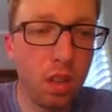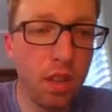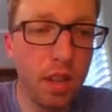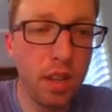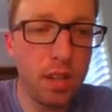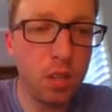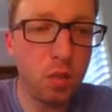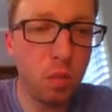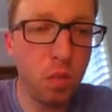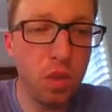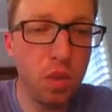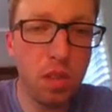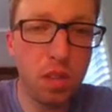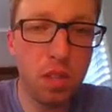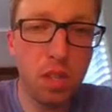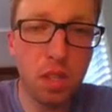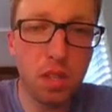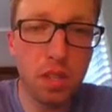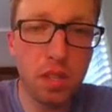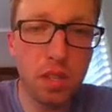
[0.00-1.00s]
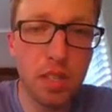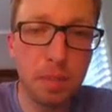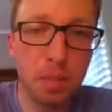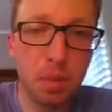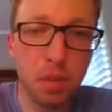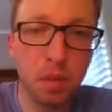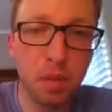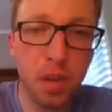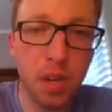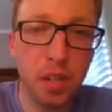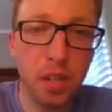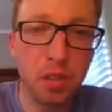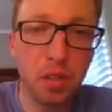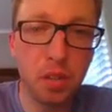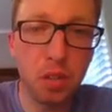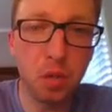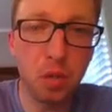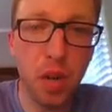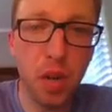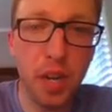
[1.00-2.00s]
That's what this simplifies
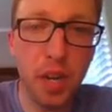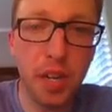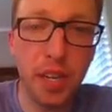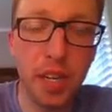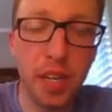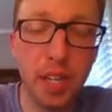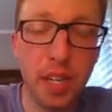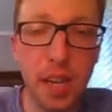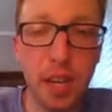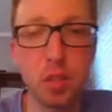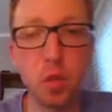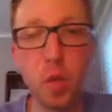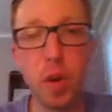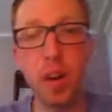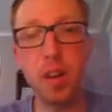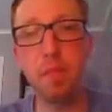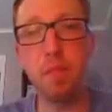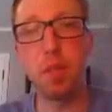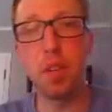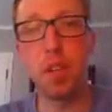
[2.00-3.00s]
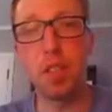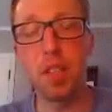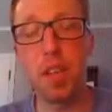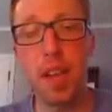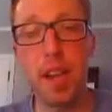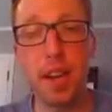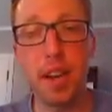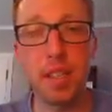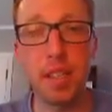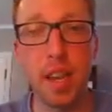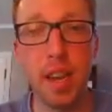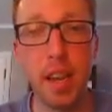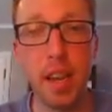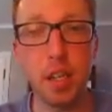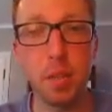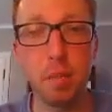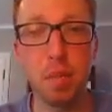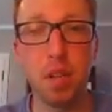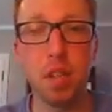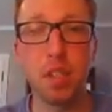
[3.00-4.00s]
to. I get x squared plus
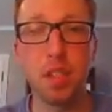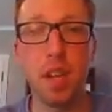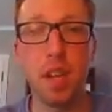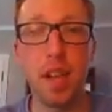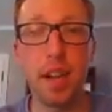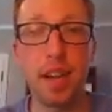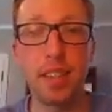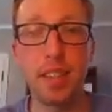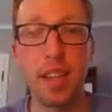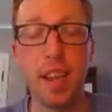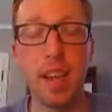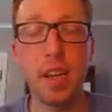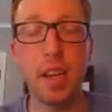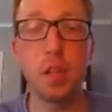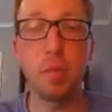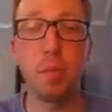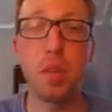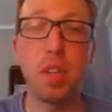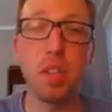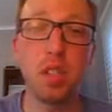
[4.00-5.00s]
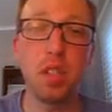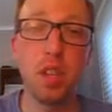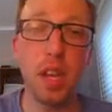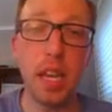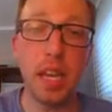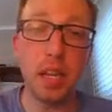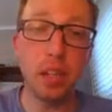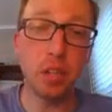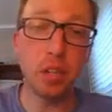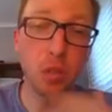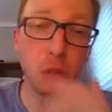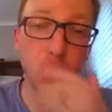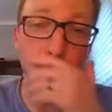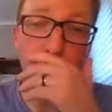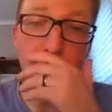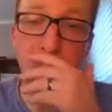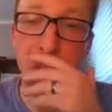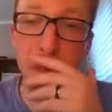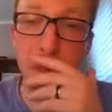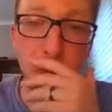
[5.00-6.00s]
xh plus xh plus h
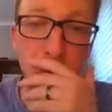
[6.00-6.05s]
squared.